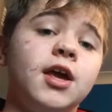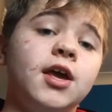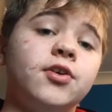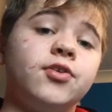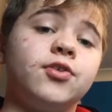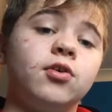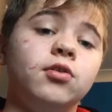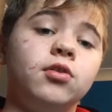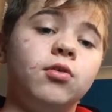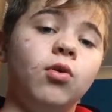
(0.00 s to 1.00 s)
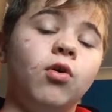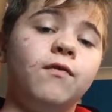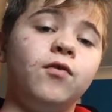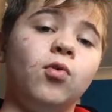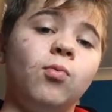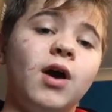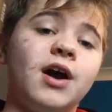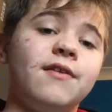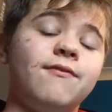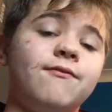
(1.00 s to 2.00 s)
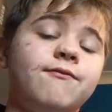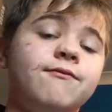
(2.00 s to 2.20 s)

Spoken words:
his awful wife,